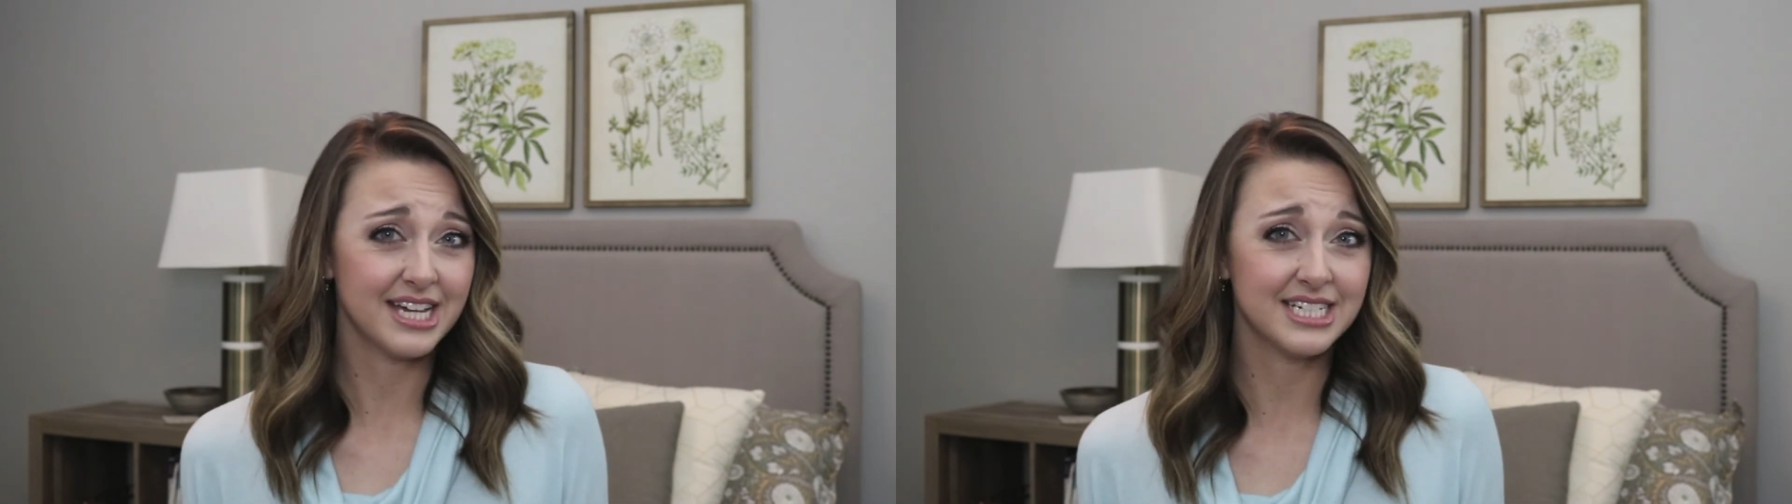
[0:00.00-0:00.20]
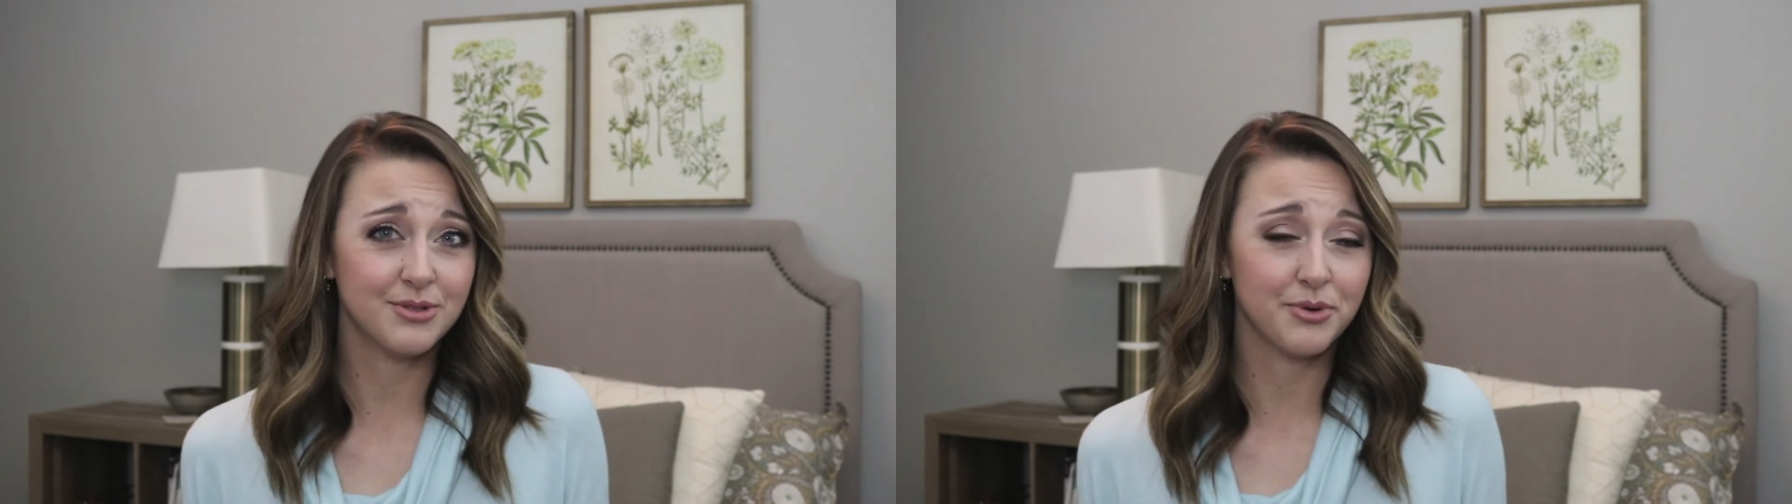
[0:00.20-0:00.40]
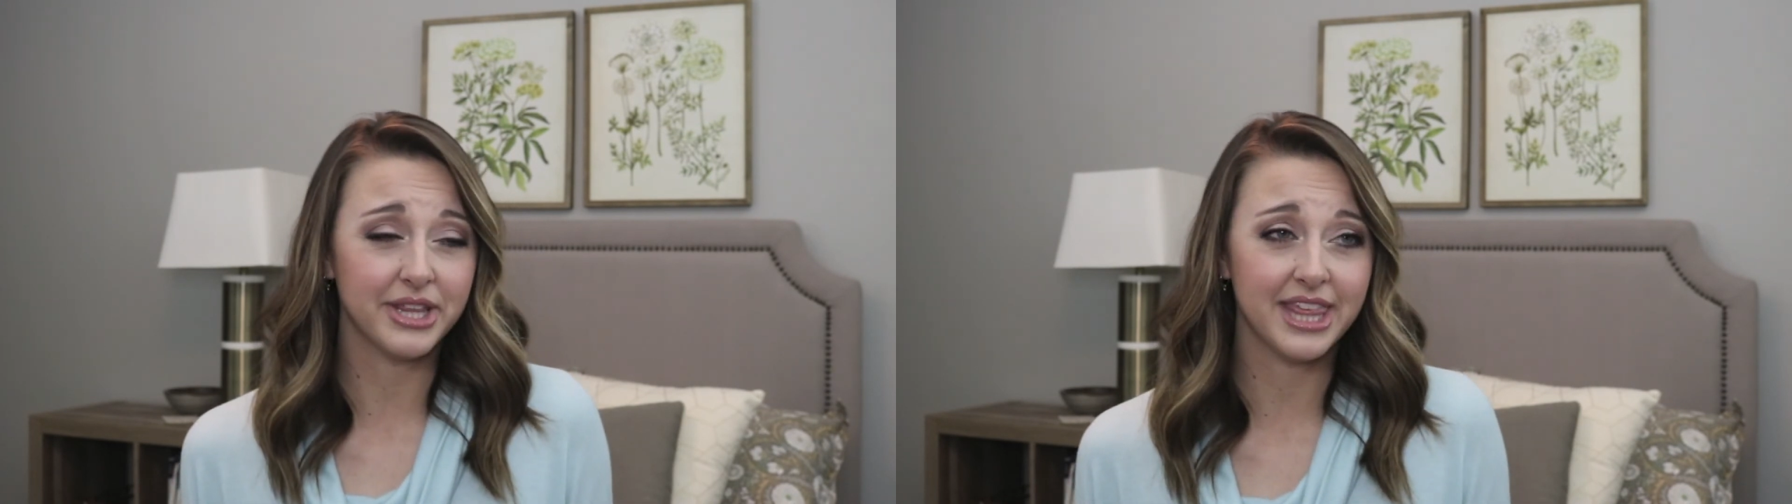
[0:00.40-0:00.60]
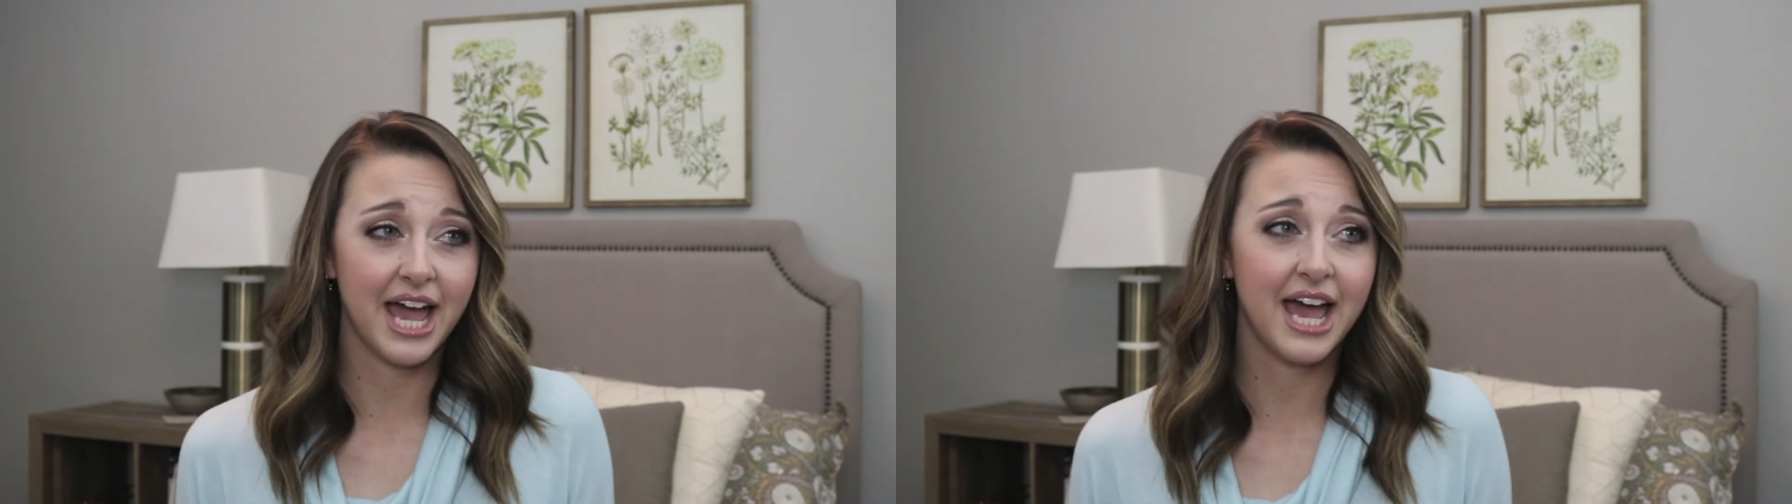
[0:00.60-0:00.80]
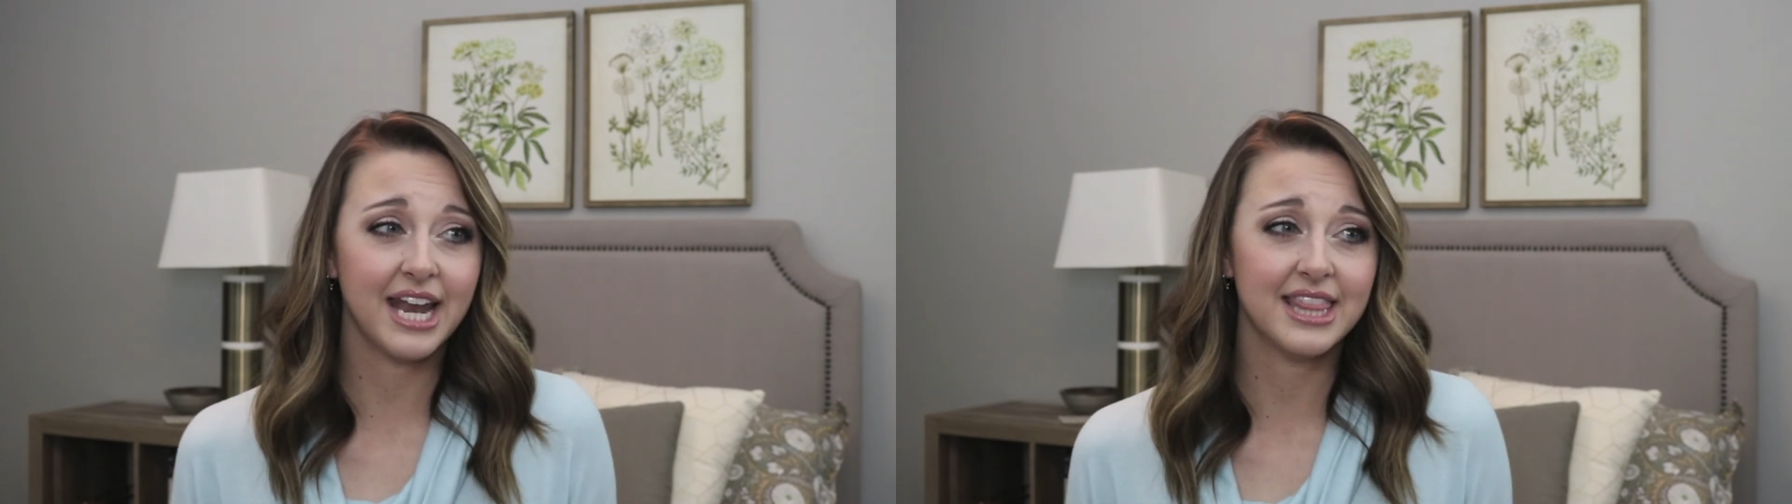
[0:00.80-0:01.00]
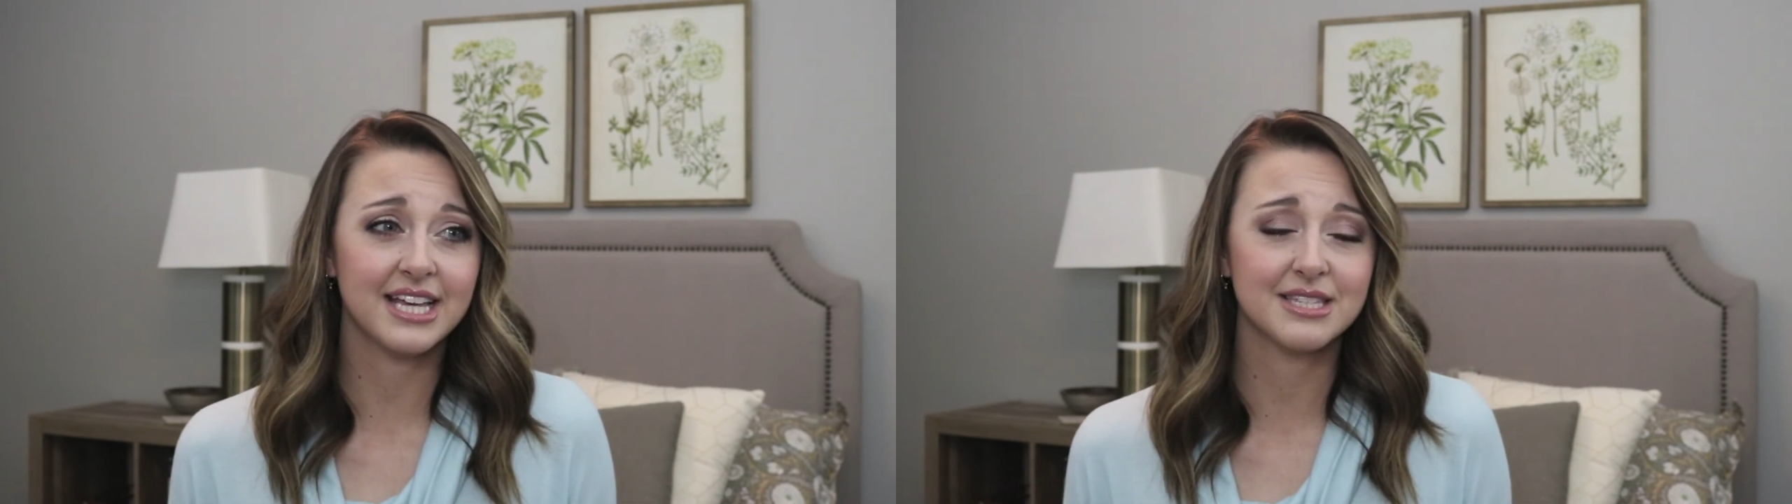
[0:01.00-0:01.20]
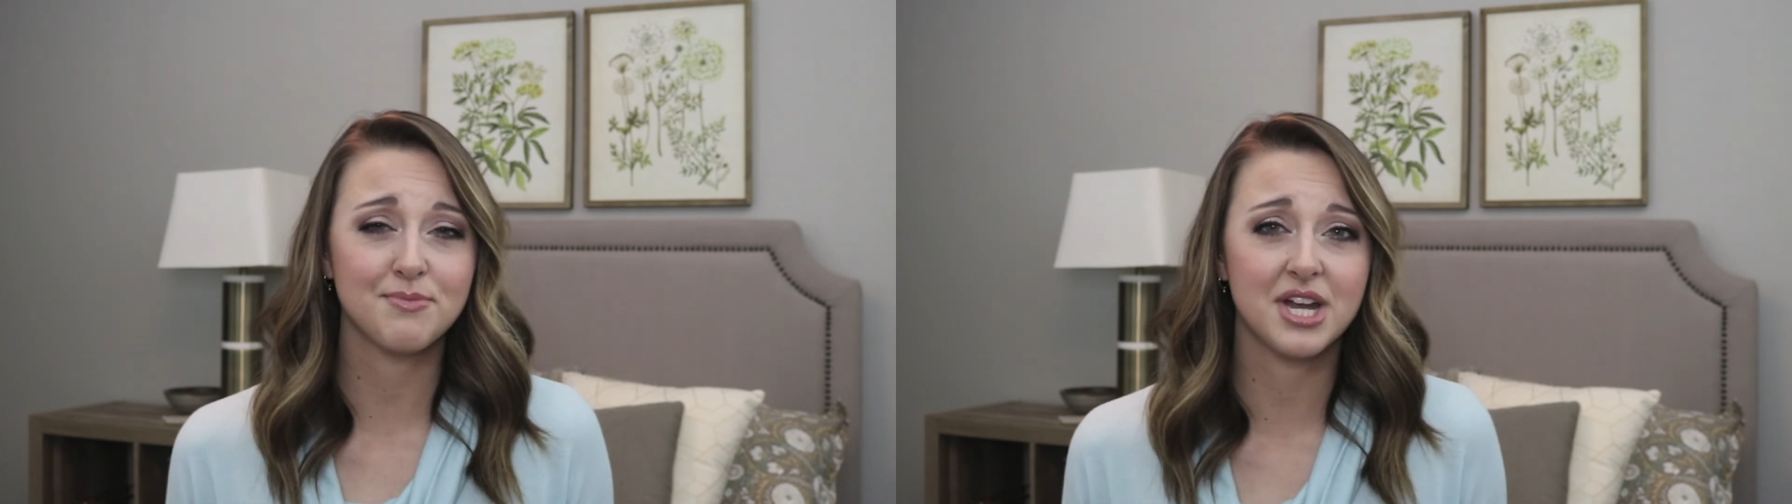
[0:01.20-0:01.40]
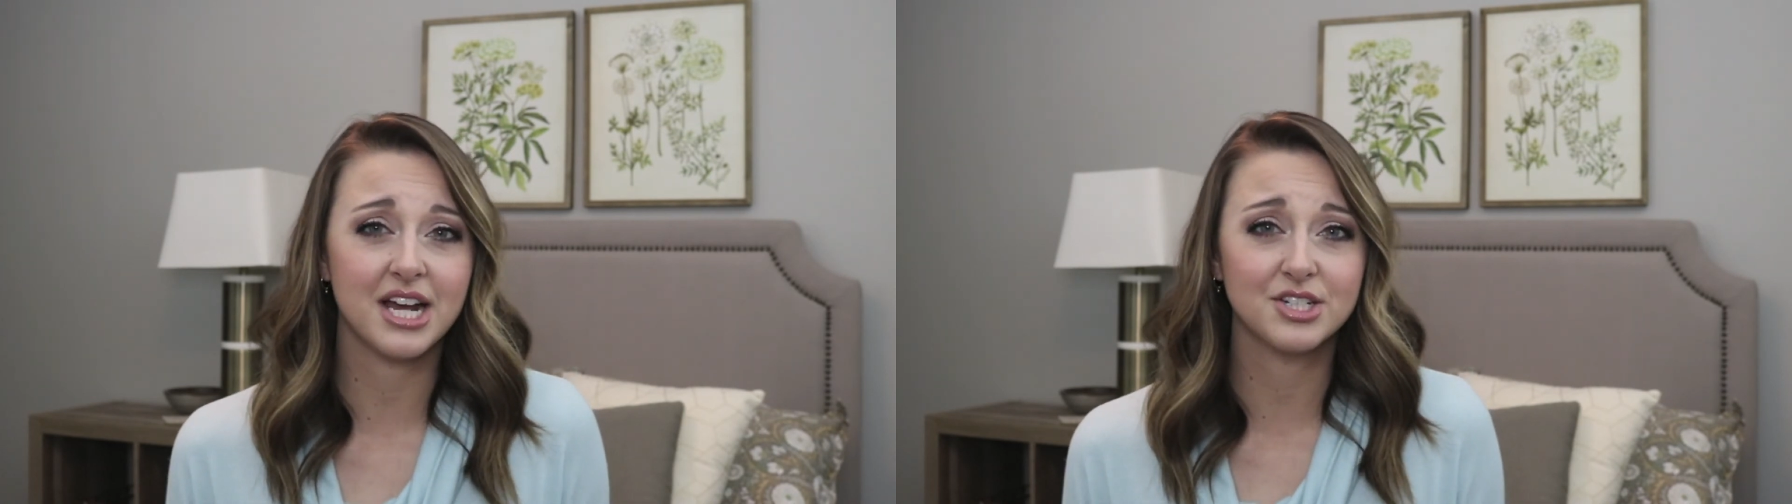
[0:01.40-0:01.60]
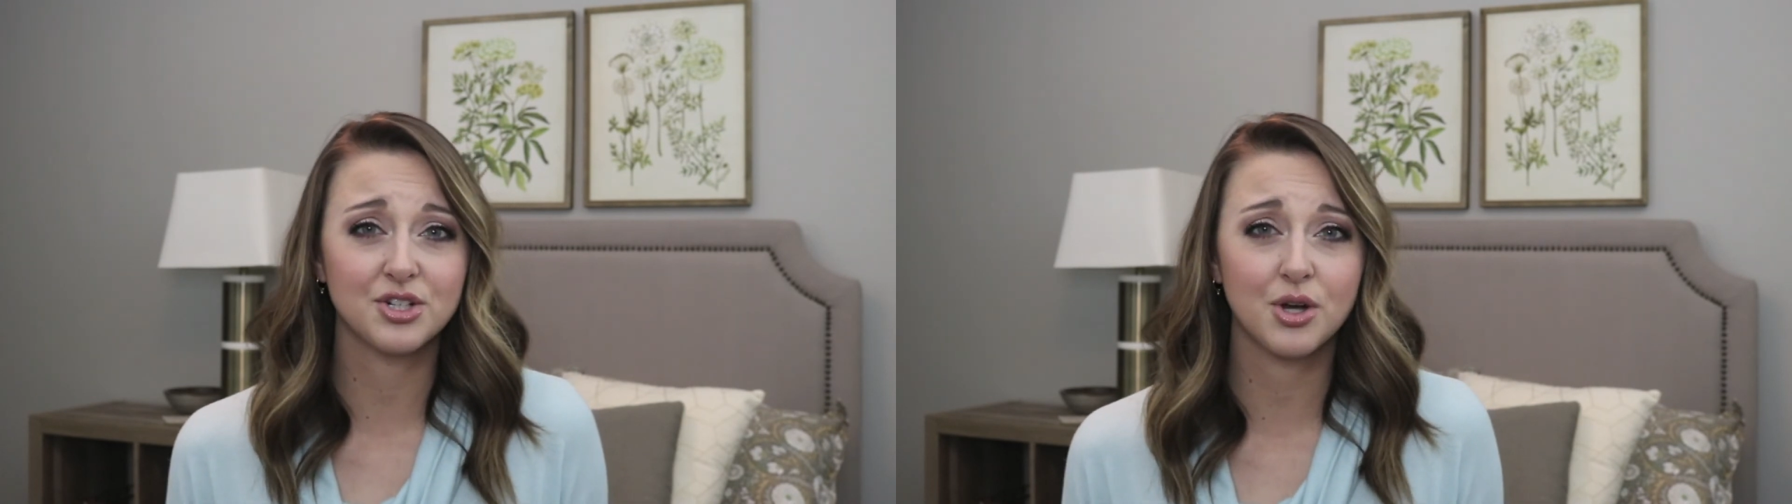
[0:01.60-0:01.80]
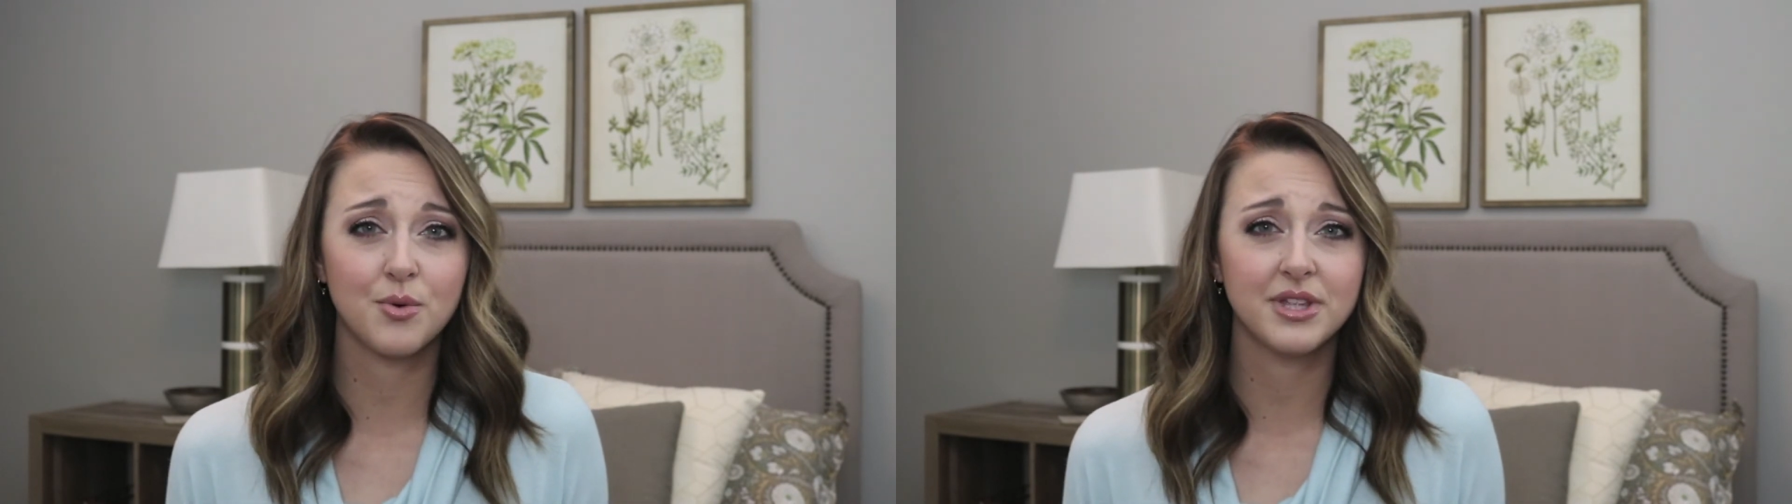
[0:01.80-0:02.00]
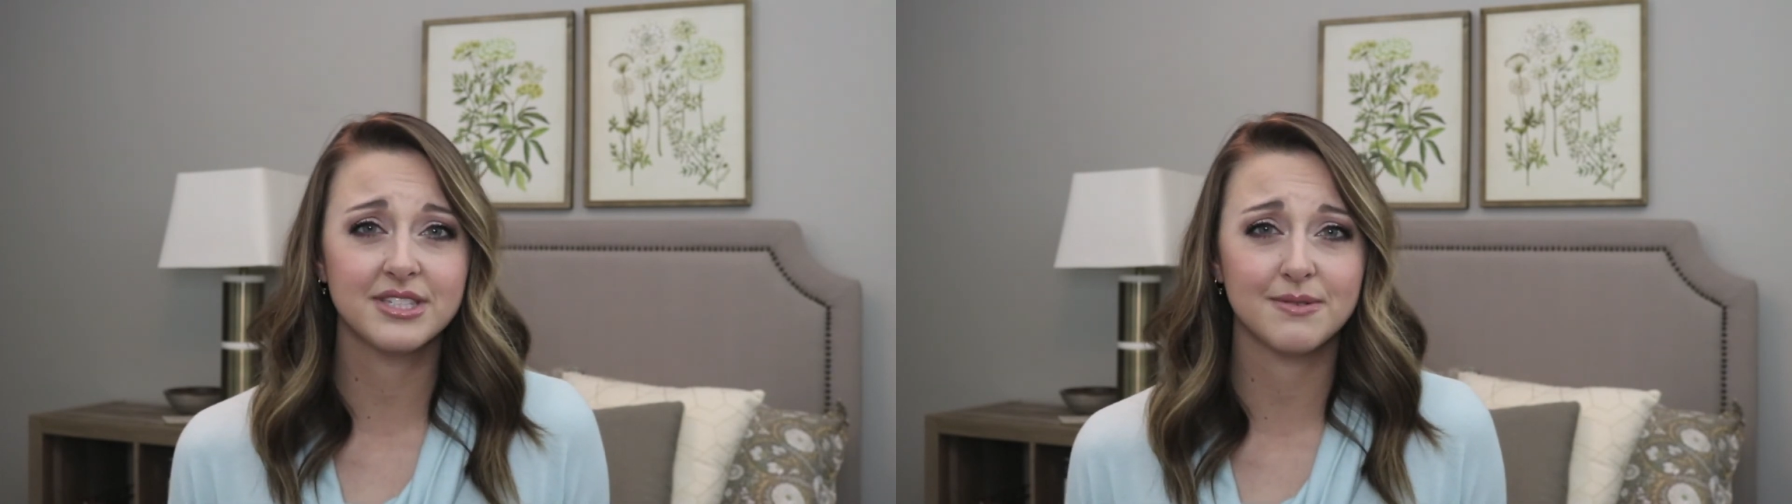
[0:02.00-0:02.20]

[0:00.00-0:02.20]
I did read that, and that's something I struggle with.